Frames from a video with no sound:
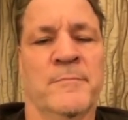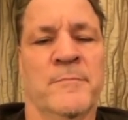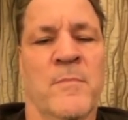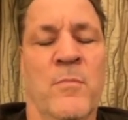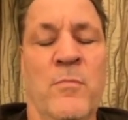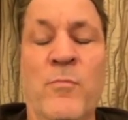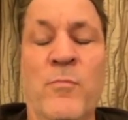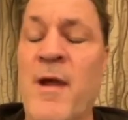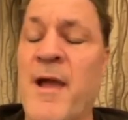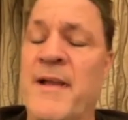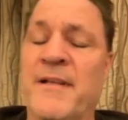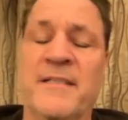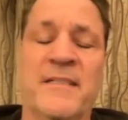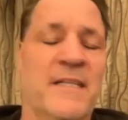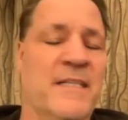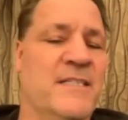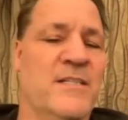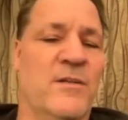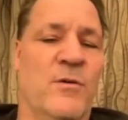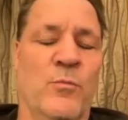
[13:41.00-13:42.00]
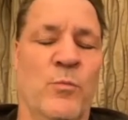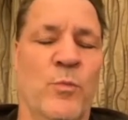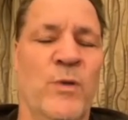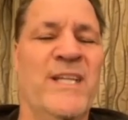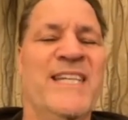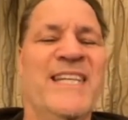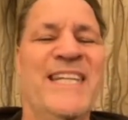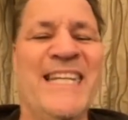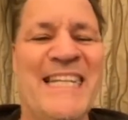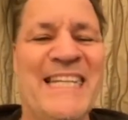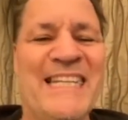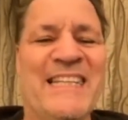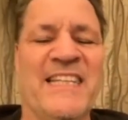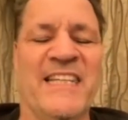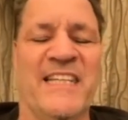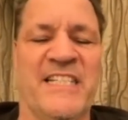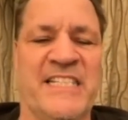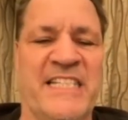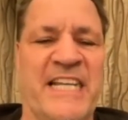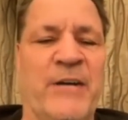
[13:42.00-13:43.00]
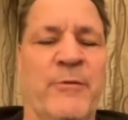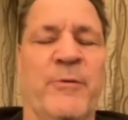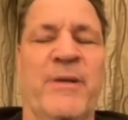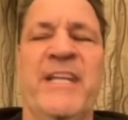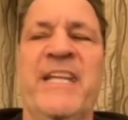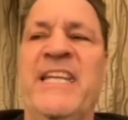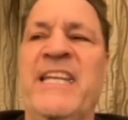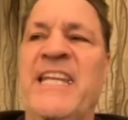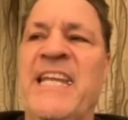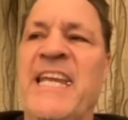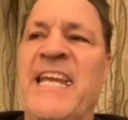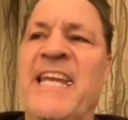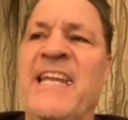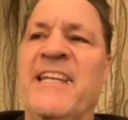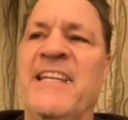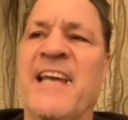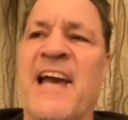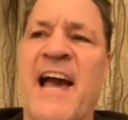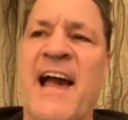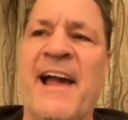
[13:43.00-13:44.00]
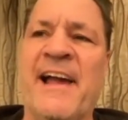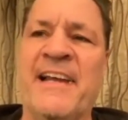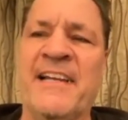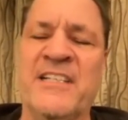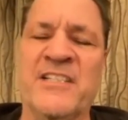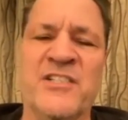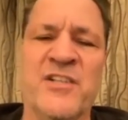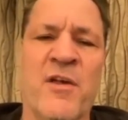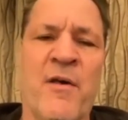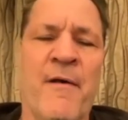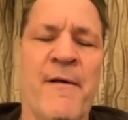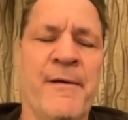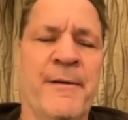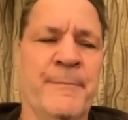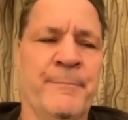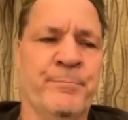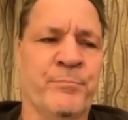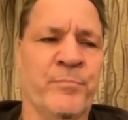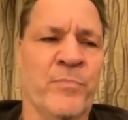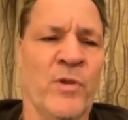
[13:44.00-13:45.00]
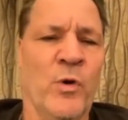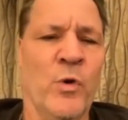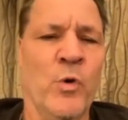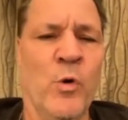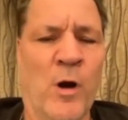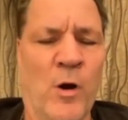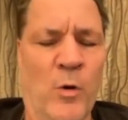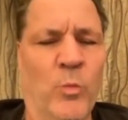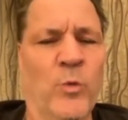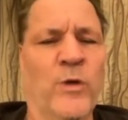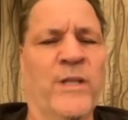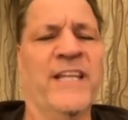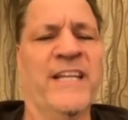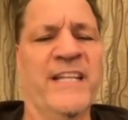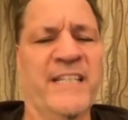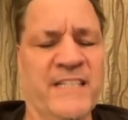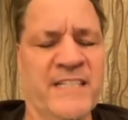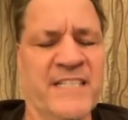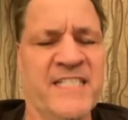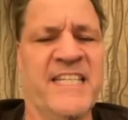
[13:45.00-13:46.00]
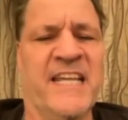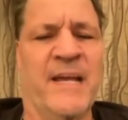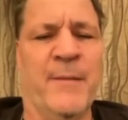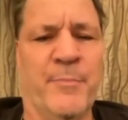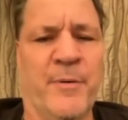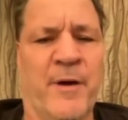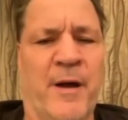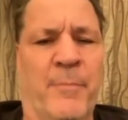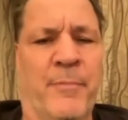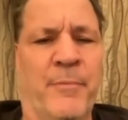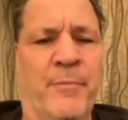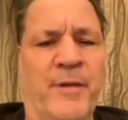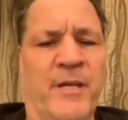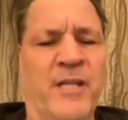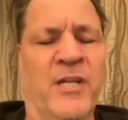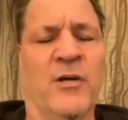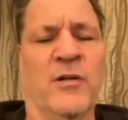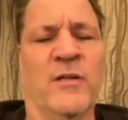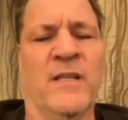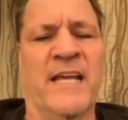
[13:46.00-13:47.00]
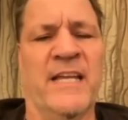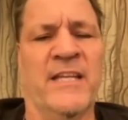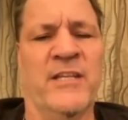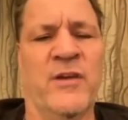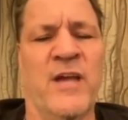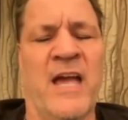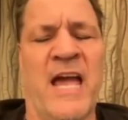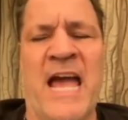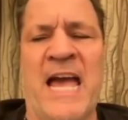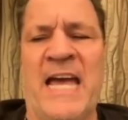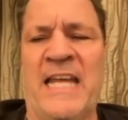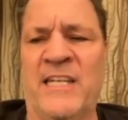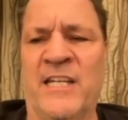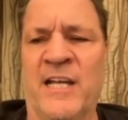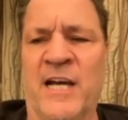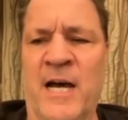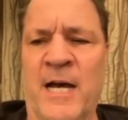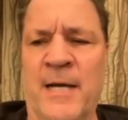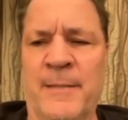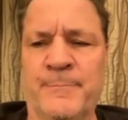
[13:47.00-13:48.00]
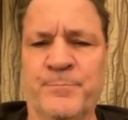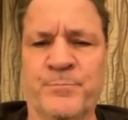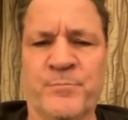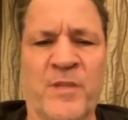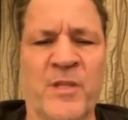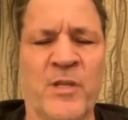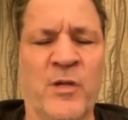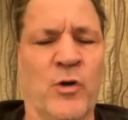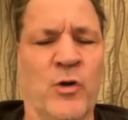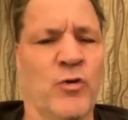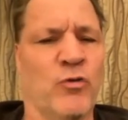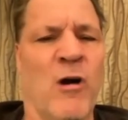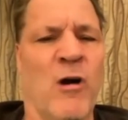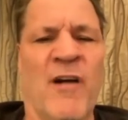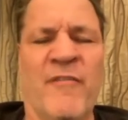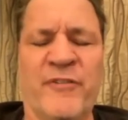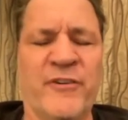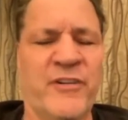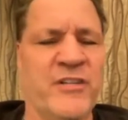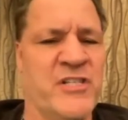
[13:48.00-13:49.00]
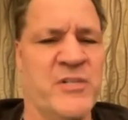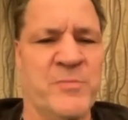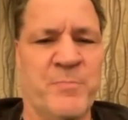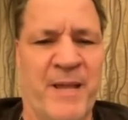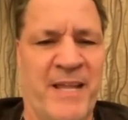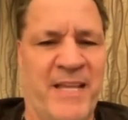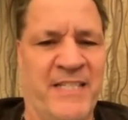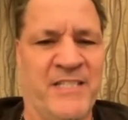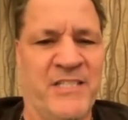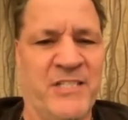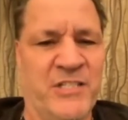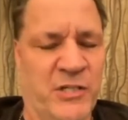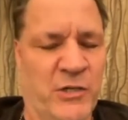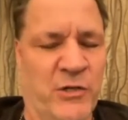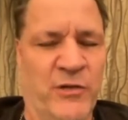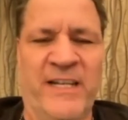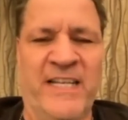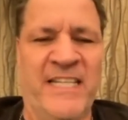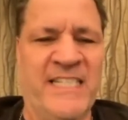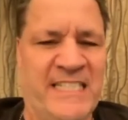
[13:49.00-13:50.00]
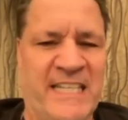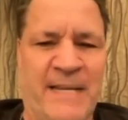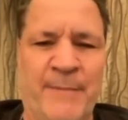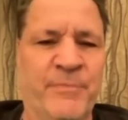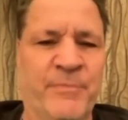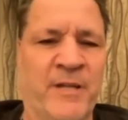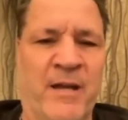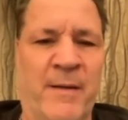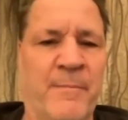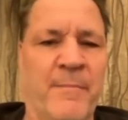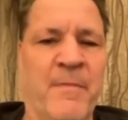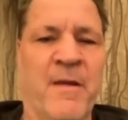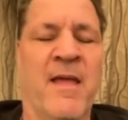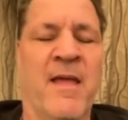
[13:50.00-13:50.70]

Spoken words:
Right. We need this. Like we need guys who are willing to step up. Like you had Crawford and Spence, they stepped up.